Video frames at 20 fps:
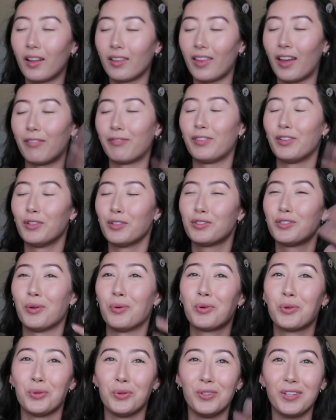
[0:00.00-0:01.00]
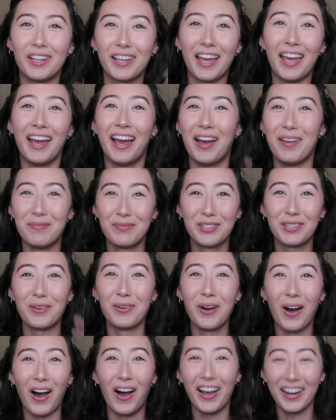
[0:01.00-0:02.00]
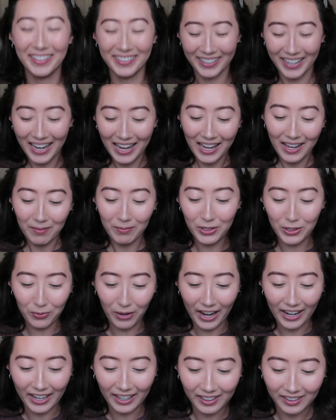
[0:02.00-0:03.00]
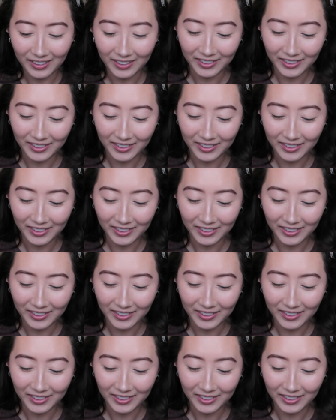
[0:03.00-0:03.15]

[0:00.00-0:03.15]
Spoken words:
That feels so cooling. I'm so hot. I'm sweating.